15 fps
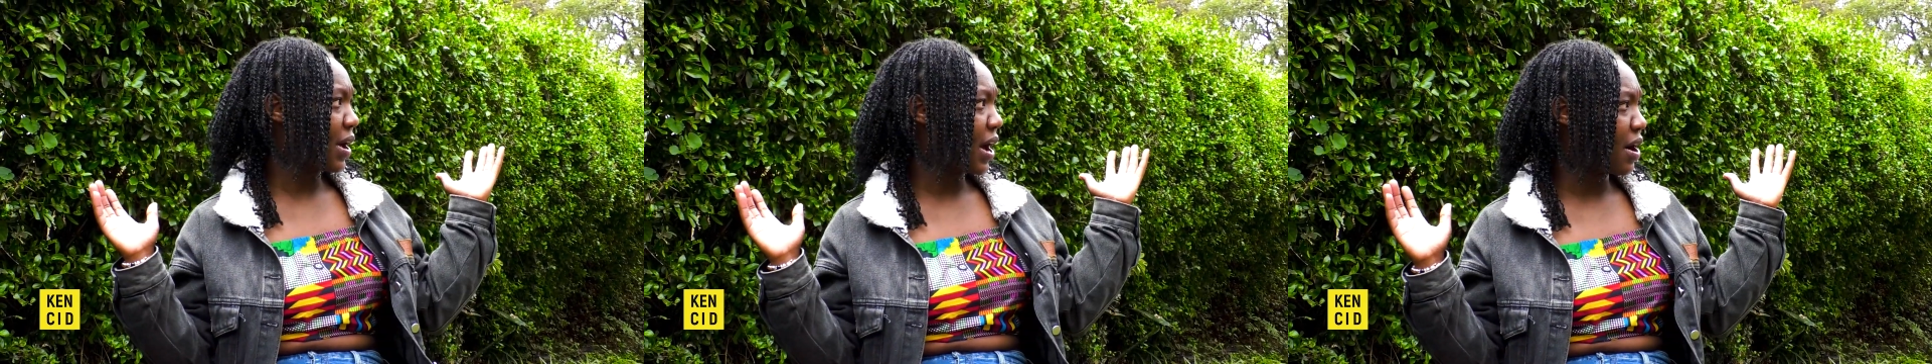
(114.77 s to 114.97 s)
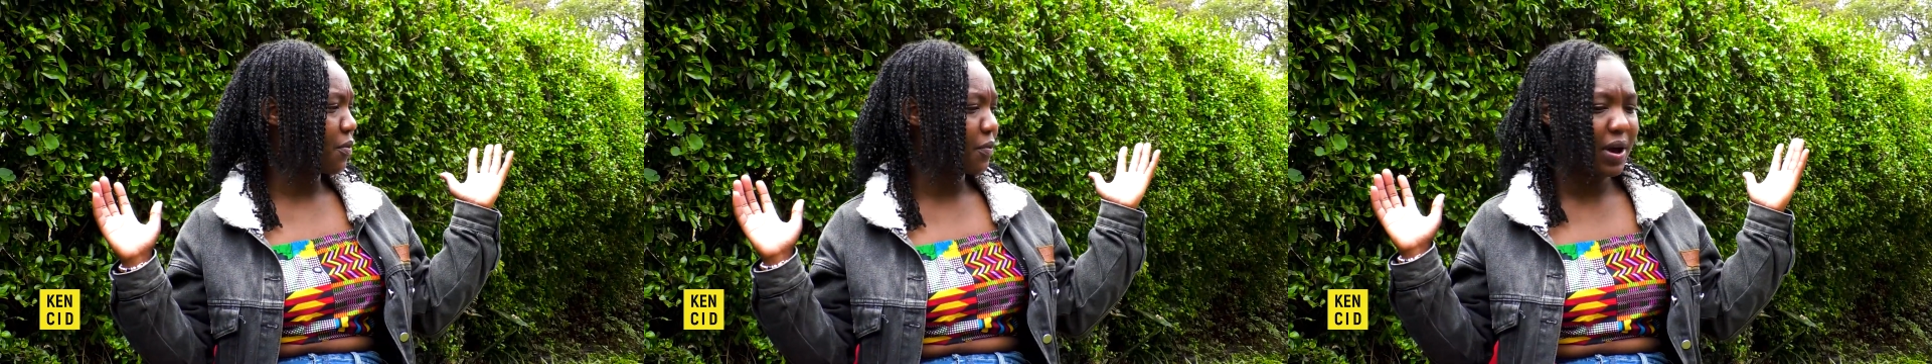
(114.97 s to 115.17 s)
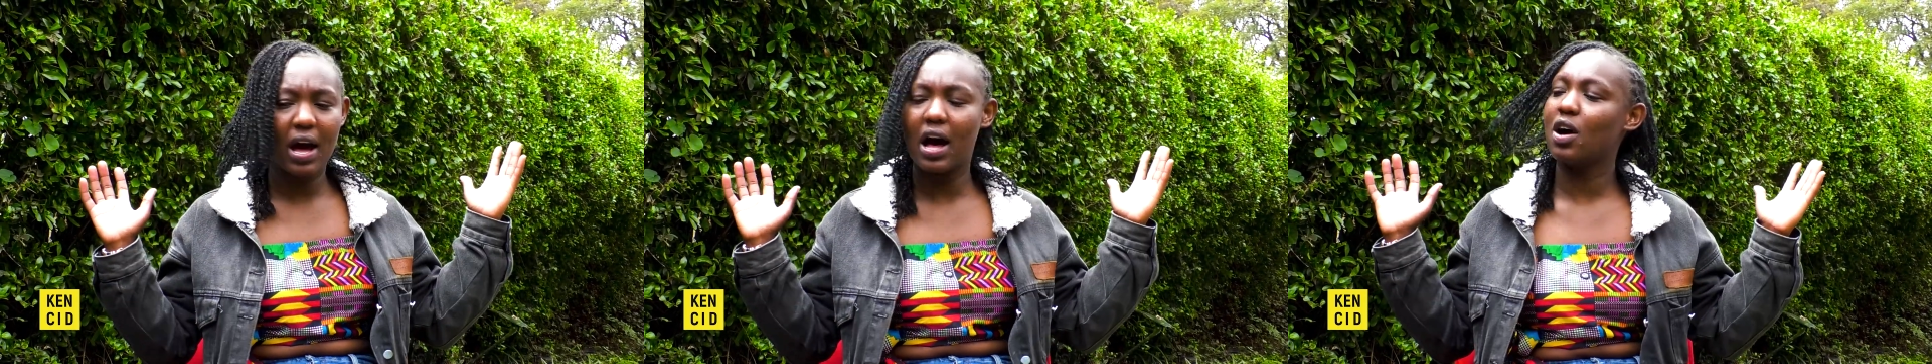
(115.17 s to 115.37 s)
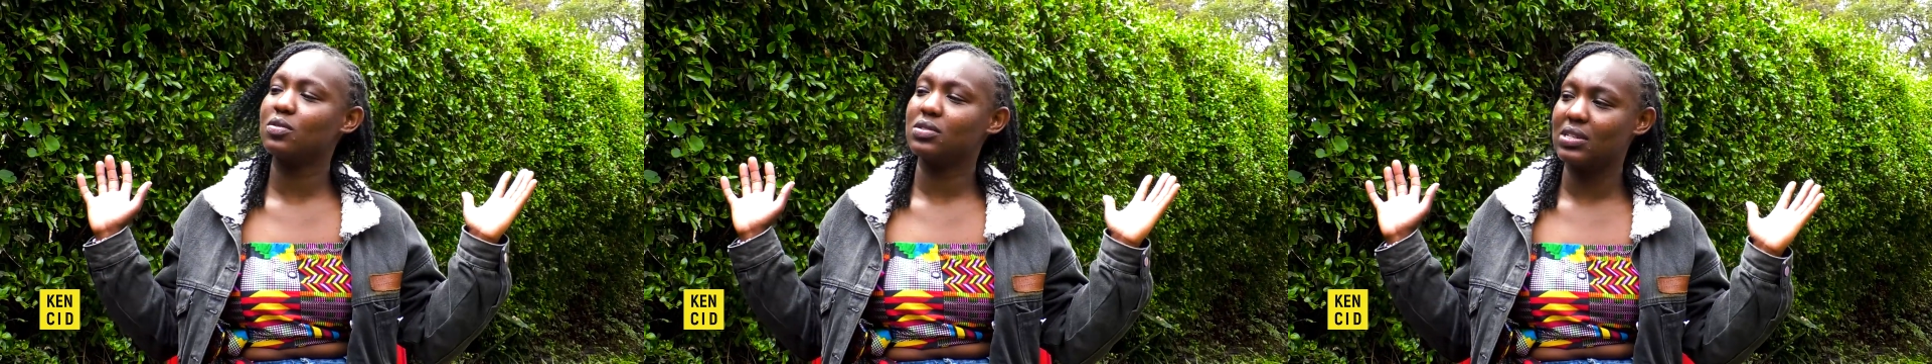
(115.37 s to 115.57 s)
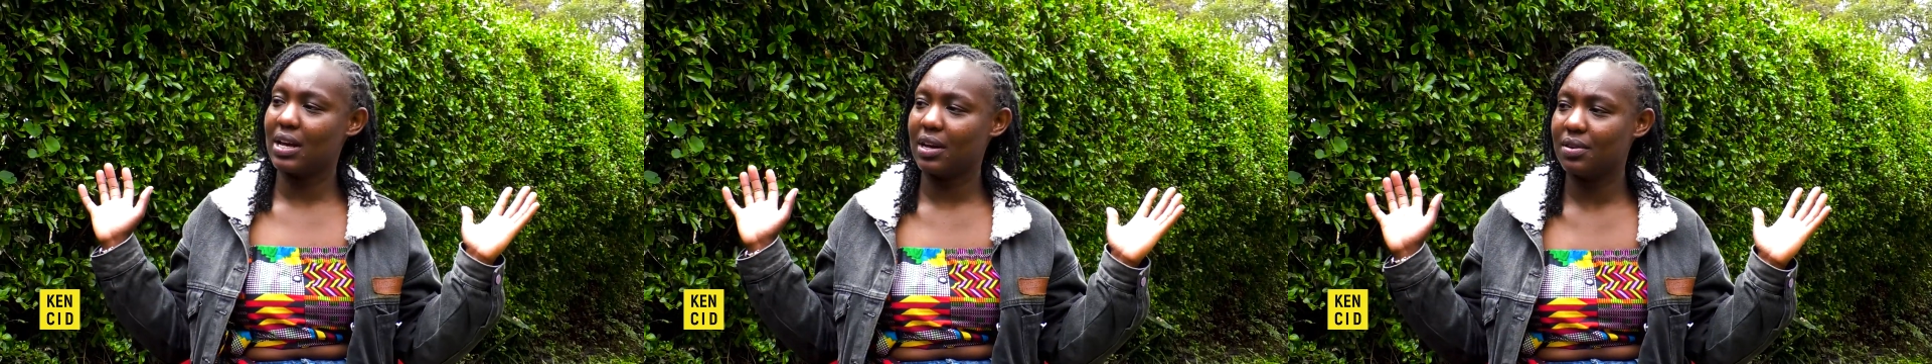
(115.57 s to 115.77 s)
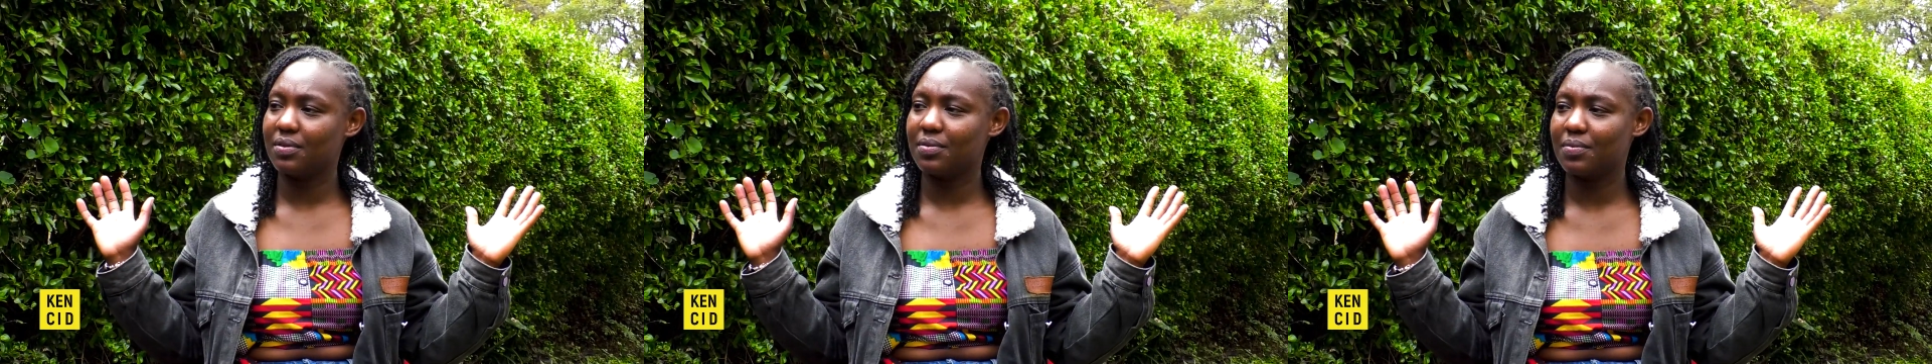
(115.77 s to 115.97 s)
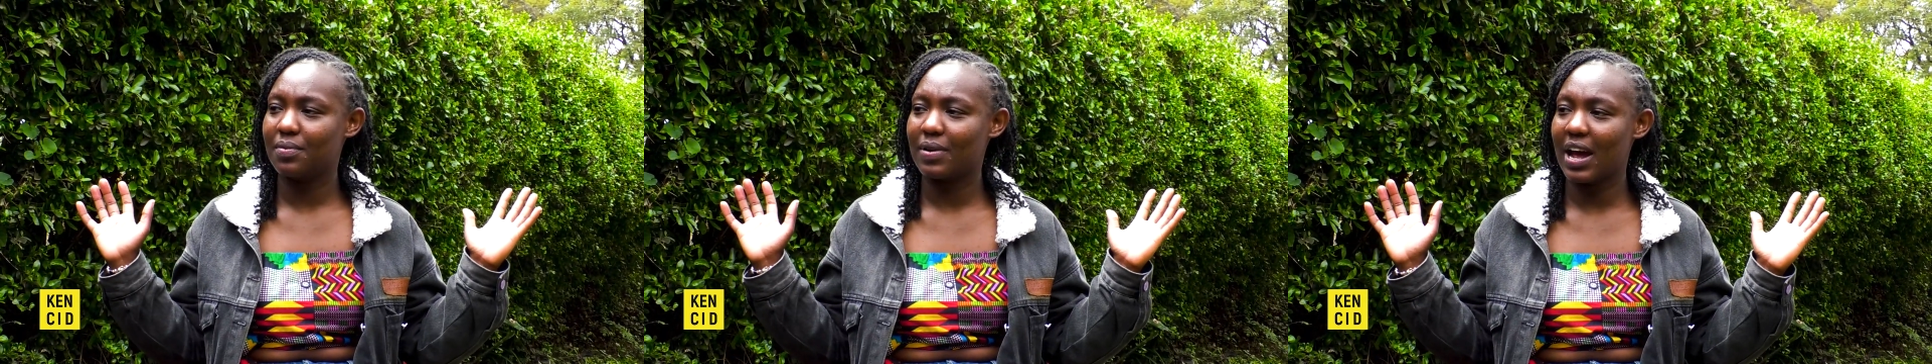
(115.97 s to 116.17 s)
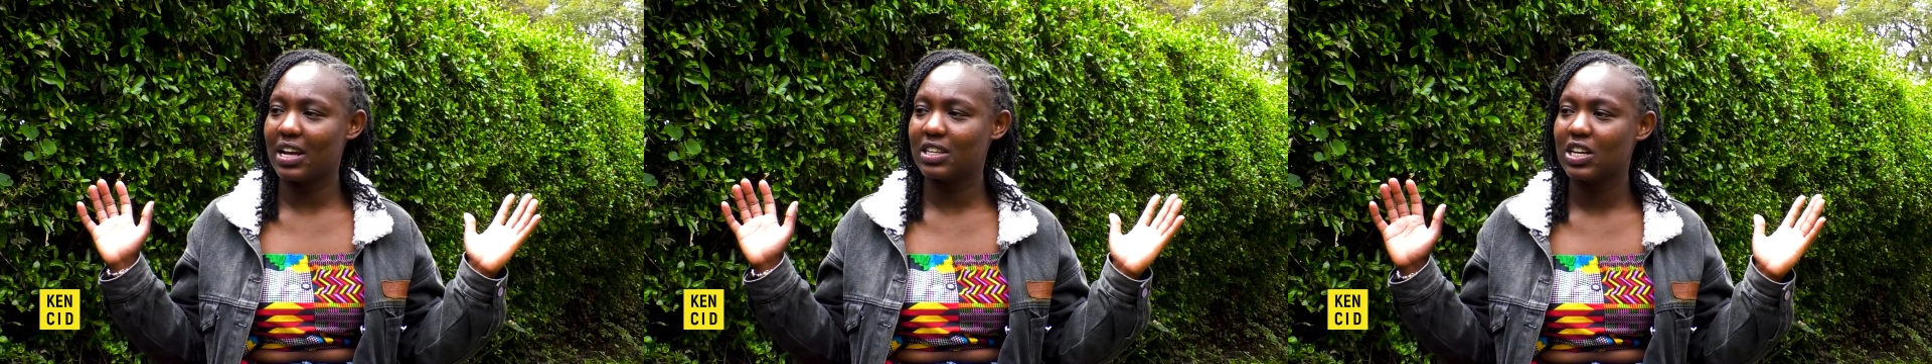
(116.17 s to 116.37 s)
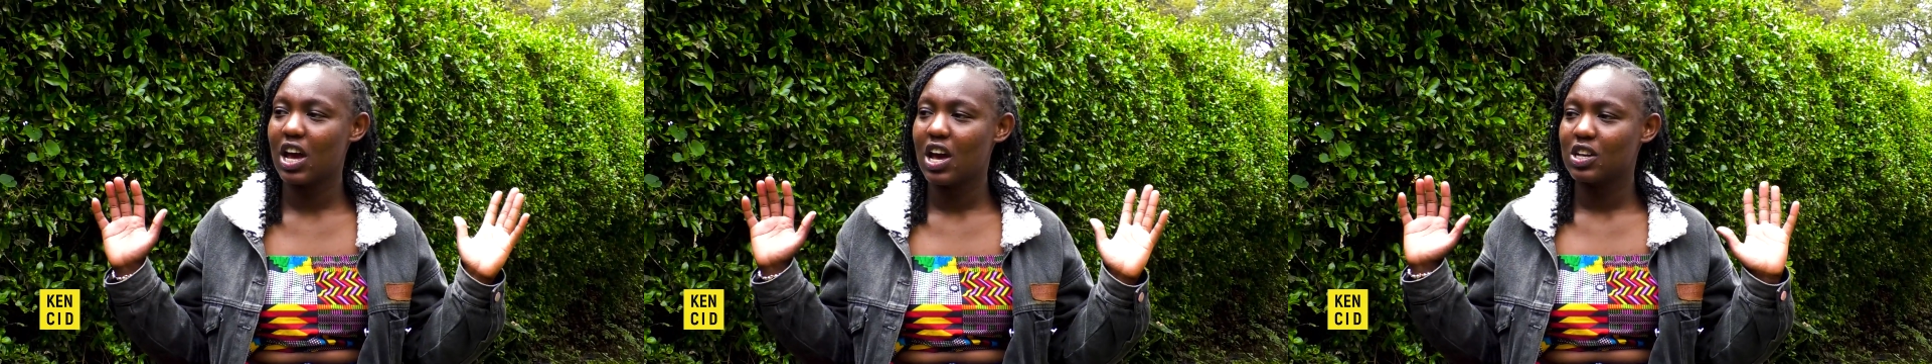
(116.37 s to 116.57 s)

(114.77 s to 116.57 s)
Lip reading: are outside, right?